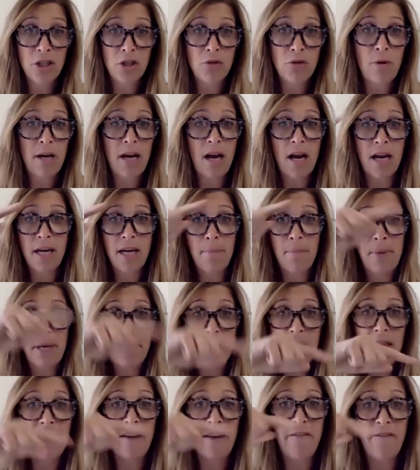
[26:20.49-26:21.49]
So I kind of
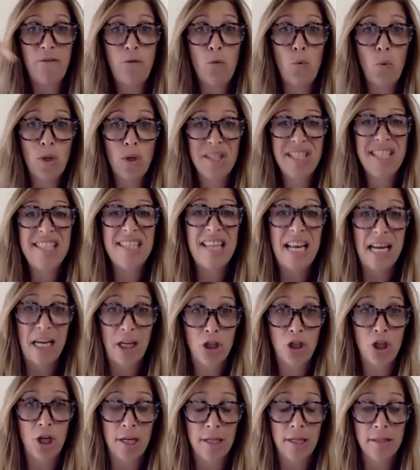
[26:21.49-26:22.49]
pick like four
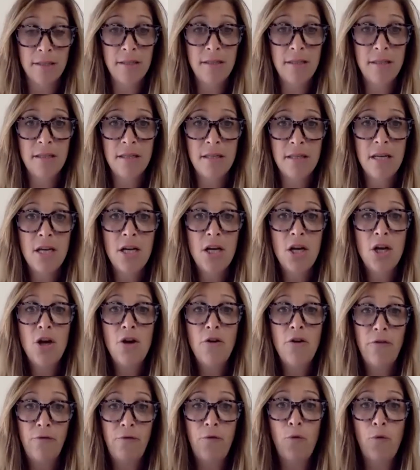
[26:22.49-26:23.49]
sections
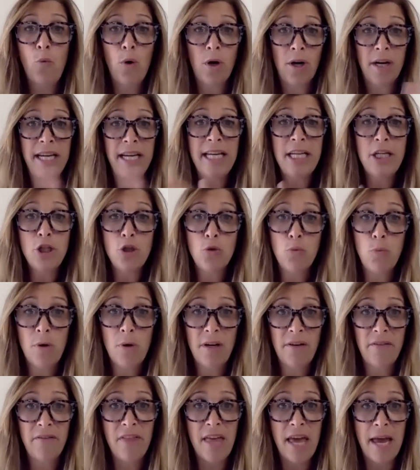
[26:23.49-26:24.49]
for each
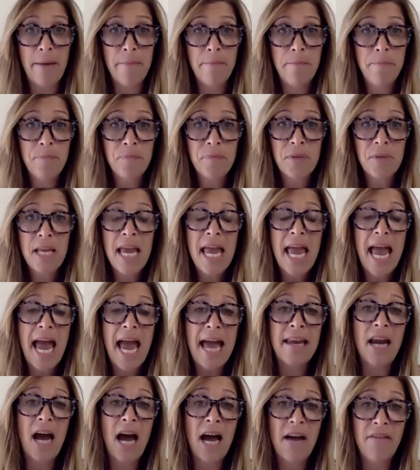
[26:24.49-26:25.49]
one of them.
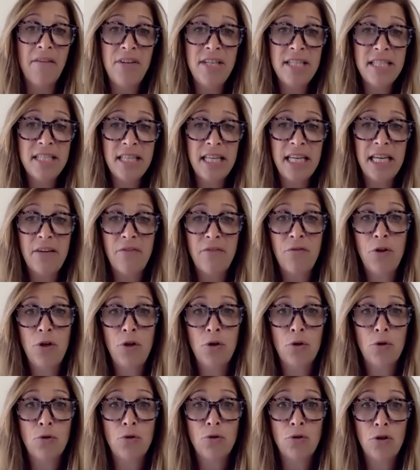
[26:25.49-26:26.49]
And obviously, if
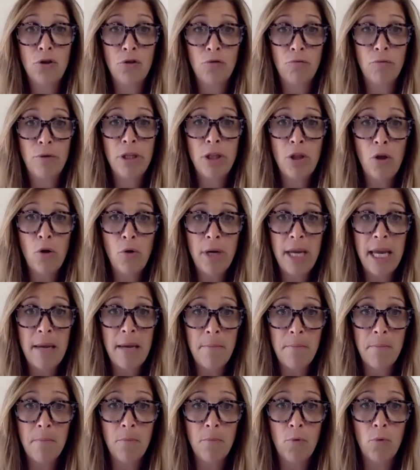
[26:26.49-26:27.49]
you're the
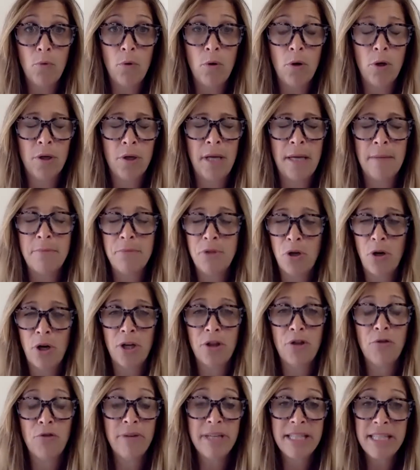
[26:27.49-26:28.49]
relocate, or I'm
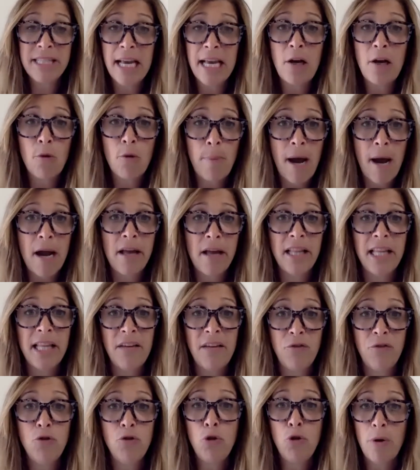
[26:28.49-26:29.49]
sorry, the recycle pile,
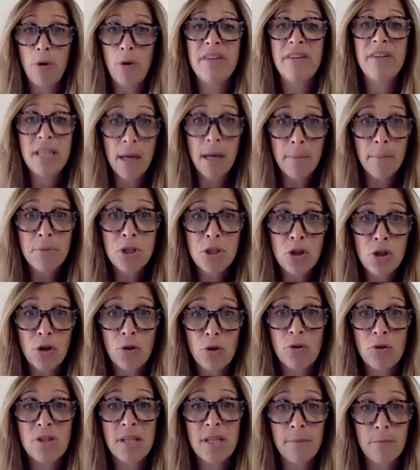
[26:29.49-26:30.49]
if you do have a dumpster
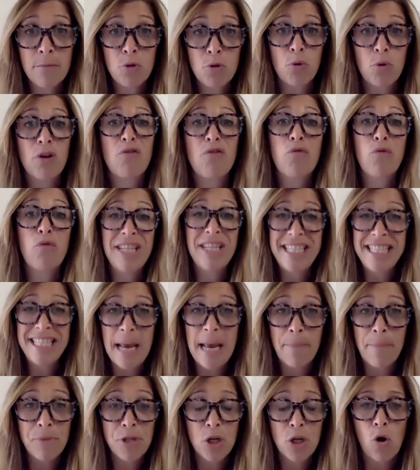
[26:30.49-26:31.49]
or some sort of
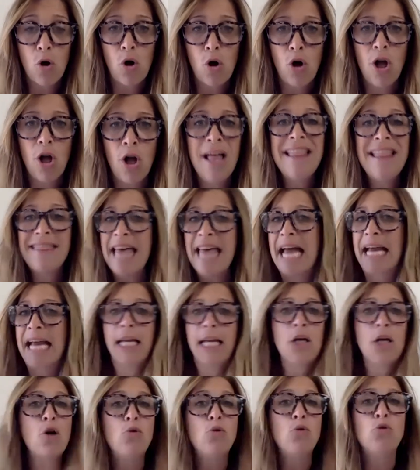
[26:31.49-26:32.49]
receptacle, that
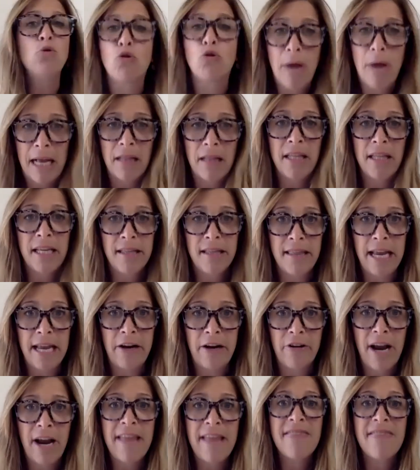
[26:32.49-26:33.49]
can go directly in
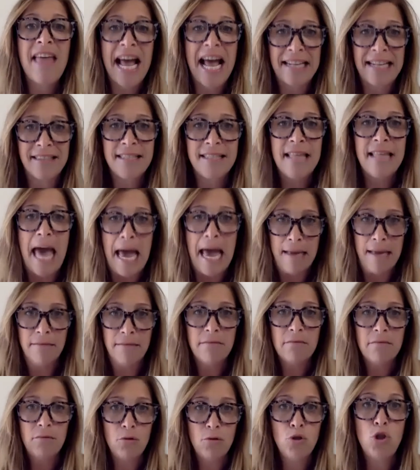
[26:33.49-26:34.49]
there. And that's that
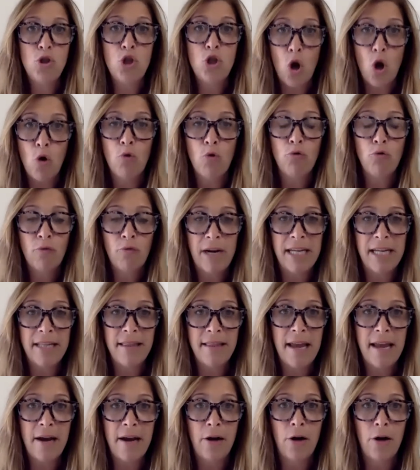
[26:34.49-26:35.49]
zone right
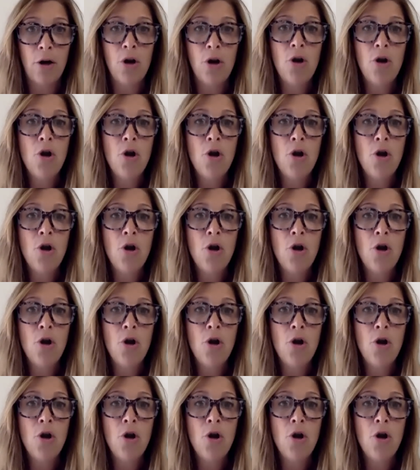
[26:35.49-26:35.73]
there.